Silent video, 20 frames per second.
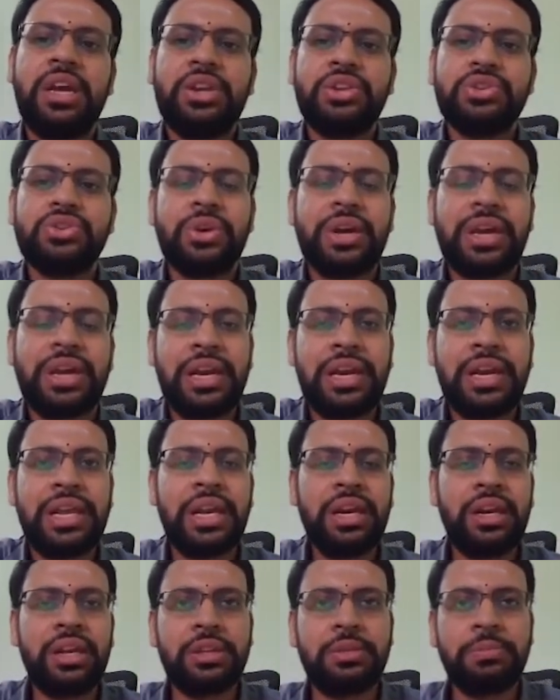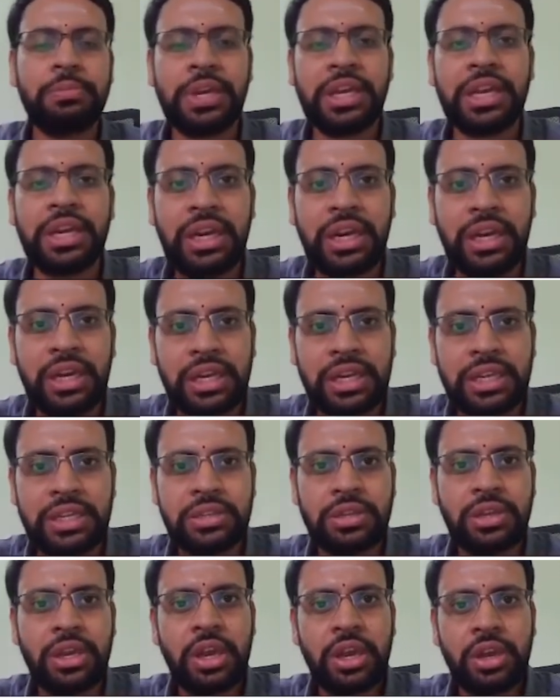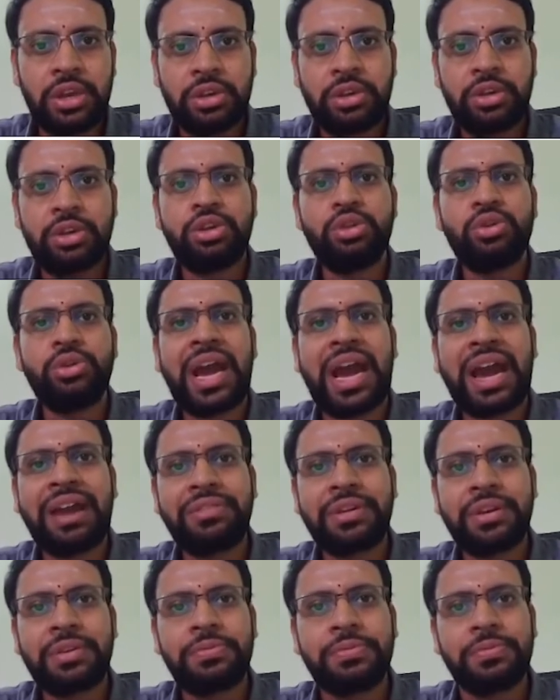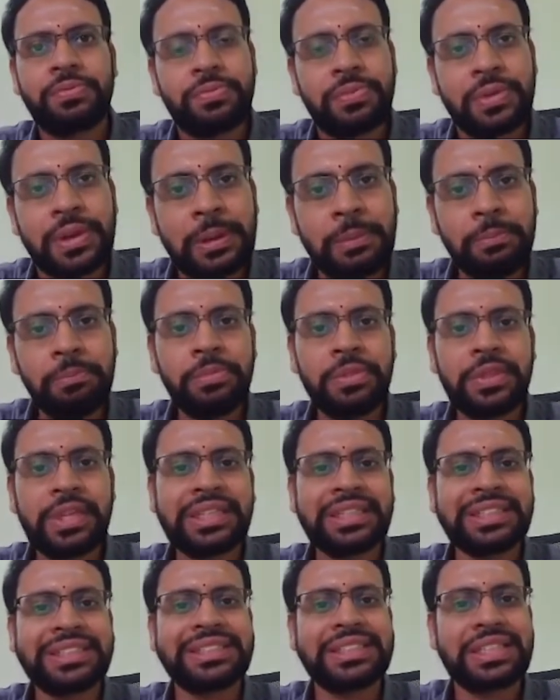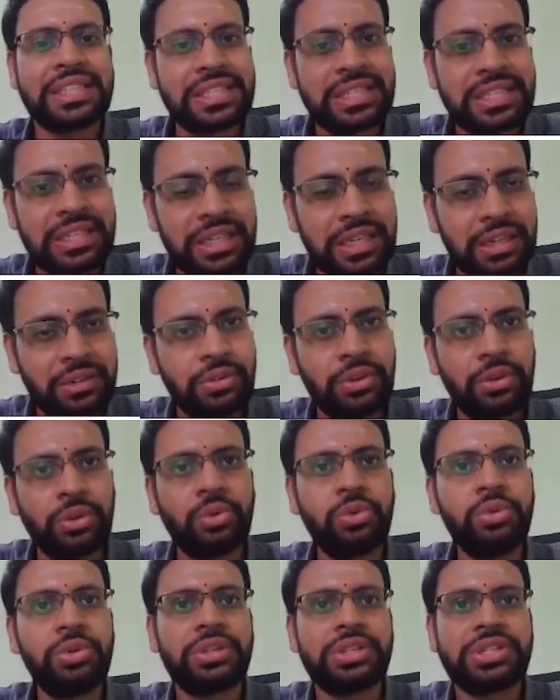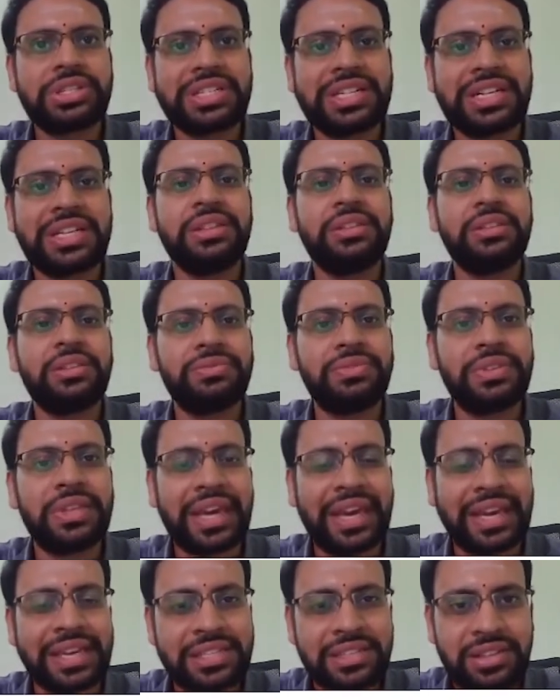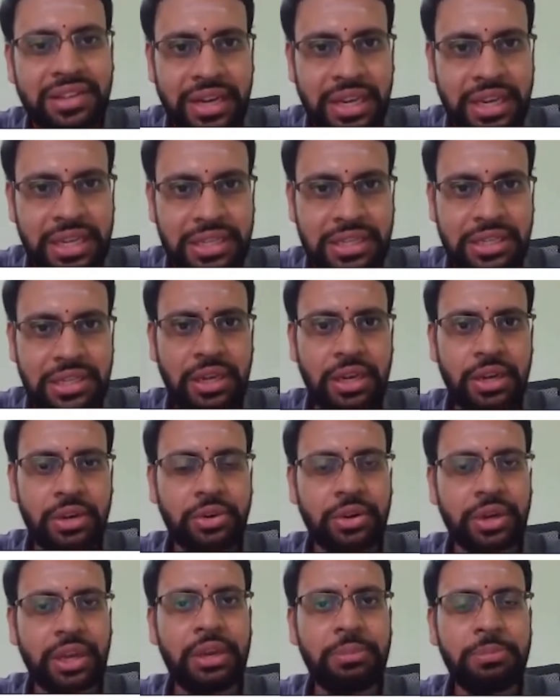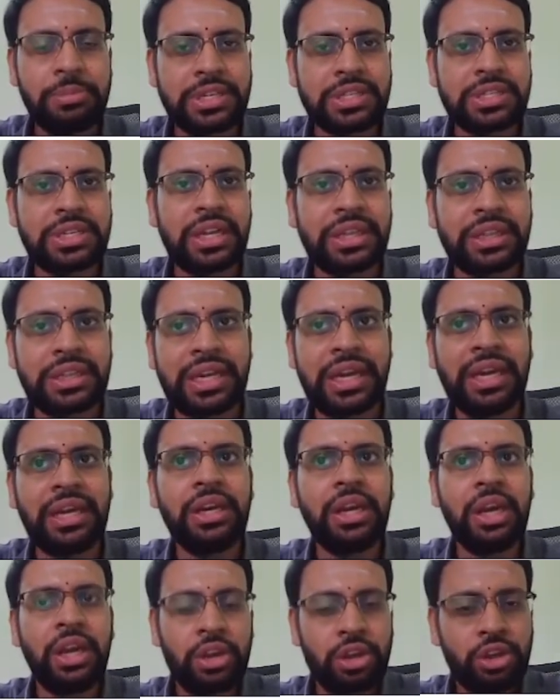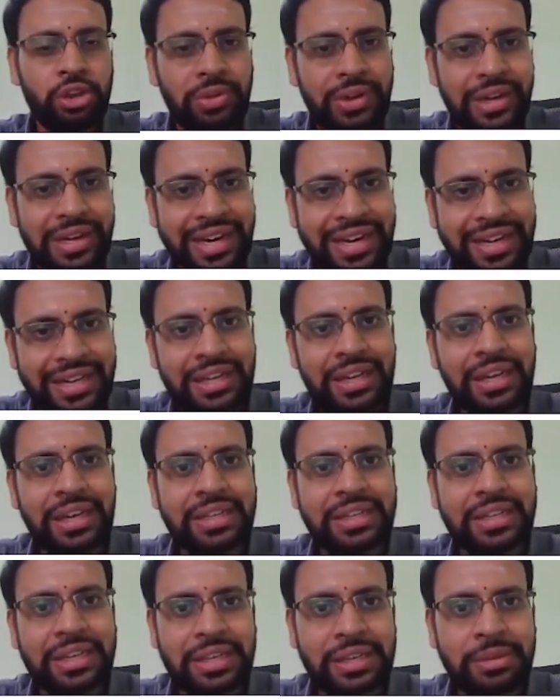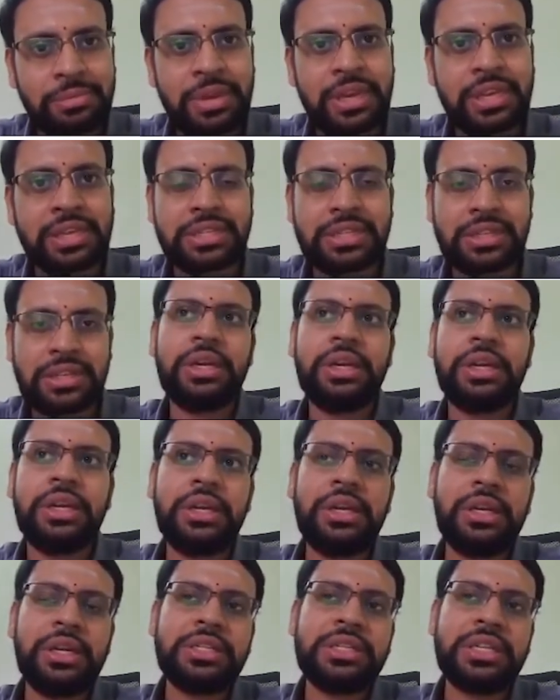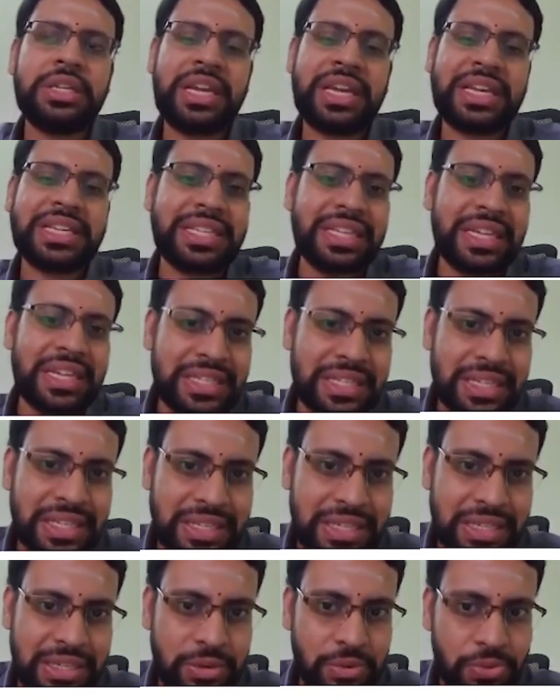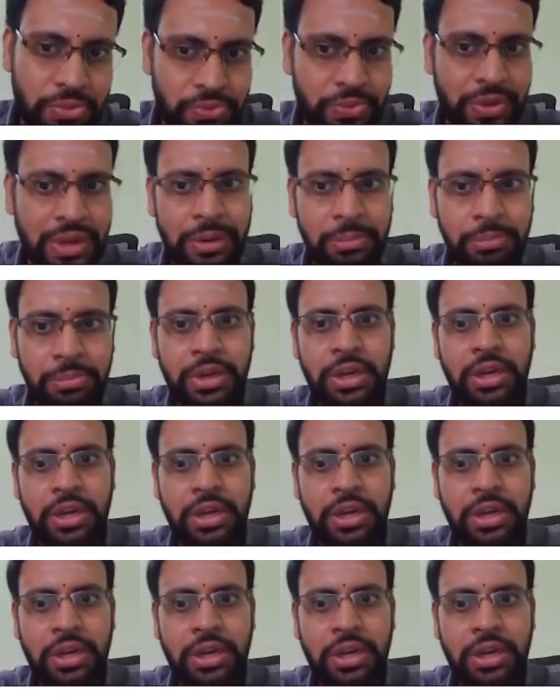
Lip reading: So earlier in the beginning days, you have a film that is sensitive to the strength of the X-rays, okay. Based on that you will get the image. It is an X-ray sensitive film.